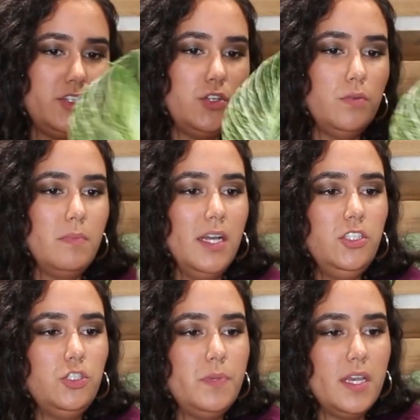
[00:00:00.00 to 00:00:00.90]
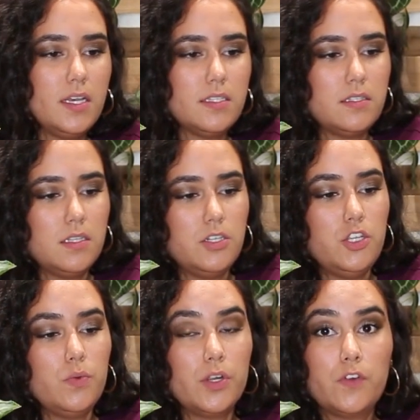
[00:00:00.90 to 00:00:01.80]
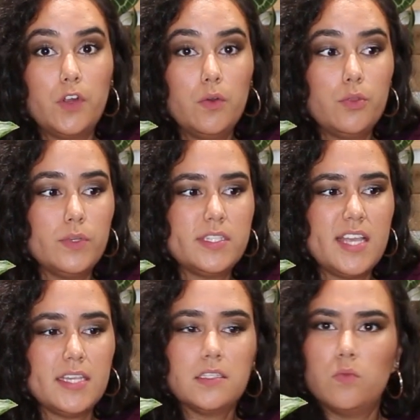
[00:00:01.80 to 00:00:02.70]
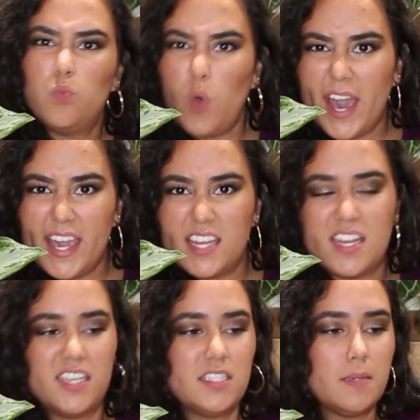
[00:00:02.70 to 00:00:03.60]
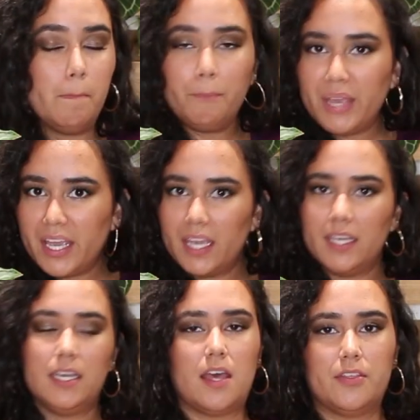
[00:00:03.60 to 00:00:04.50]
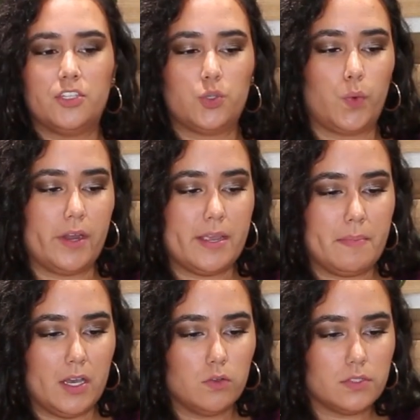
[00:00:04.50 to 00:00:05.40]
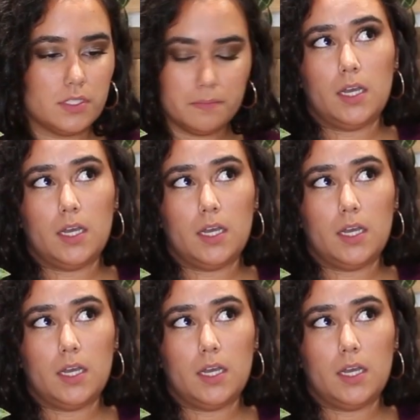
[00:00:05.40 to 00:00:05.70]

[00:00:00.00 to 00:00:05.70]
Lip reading: too much because the newer growth was nice and white, nice and big, nothing to worry about.